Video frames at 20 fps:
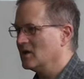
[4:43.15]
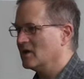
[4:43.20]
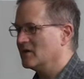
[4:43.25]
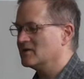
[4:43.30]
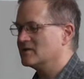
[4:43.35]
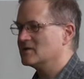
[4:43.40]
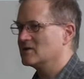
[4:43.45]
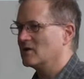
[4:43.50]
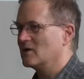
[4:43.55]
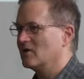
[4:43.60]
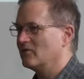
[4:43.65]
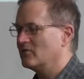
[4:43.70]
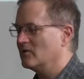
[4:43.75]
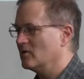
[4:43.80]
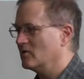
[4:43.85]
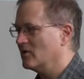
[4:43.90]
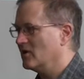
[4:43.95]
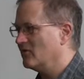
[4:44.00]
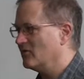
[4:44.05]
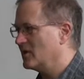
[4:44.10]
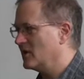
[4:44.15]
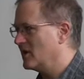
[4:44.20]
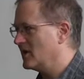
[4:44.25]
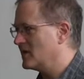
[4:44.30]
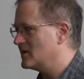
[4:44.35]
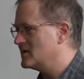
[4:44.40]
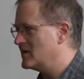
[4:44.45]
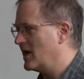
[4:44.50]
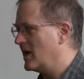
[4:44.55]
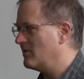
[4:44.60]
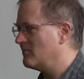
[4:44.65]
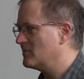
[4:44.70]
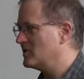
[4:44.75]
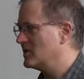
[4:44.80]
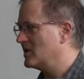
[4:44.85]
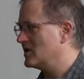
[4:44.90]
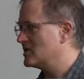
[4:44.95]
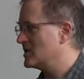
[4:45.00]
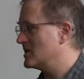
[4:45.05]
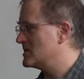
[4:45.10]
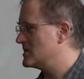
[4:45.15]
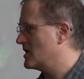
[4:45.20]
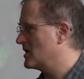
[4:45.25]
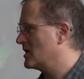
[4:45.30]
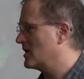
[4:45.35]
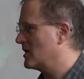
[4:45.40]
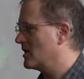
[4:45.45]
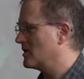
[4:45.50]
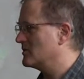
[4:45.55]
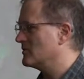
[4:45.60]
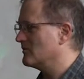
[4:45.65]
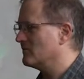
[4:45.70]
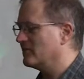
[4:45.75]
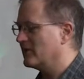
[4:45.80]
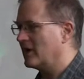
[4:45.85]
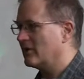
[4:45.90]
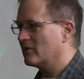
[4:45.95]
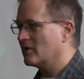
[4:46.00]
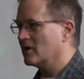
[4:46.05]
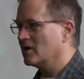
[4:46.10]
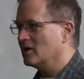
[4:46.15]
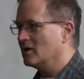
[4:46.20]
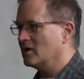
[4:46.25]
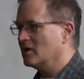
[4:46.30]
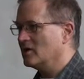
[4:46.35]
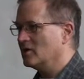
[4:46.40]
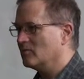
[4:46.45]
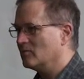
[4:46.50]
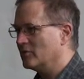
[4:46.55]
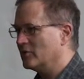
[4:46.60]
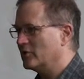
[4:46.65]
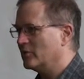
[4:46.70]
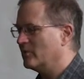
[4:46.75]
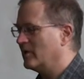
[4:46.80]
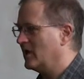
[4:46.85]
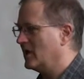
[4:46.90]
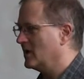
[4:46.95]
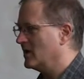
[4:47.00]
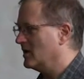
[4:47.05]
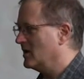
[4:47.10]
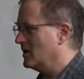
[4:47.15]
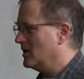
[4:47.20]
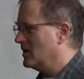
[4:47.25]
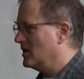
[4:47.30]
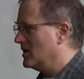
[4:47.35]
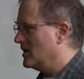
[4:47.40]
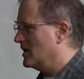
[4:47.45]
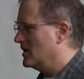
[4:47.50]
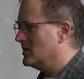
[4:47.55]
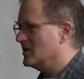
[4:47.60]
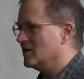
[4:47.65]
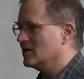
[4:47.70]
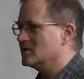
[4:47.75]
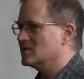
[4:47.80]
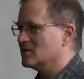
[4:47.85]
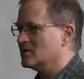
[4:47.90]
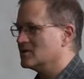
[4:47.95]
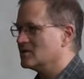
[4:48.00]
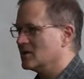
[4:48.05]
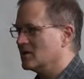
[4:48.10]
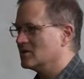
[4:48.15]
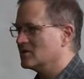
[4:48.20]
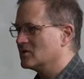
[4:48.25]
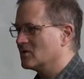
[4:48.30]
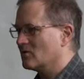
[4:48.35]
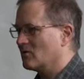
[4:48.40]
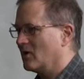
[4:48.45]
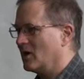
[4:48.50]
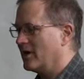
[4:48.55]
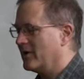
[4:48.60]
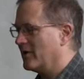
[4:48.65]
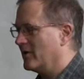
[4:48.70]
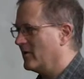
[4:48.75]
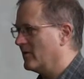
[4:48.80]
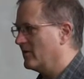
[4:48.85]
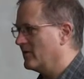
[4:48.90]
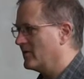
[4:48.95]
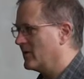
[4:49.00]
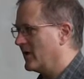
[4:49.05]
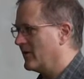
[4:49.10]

And so if you get a damp ditch, I saw cardinal flower blooming in ditches in Toronto.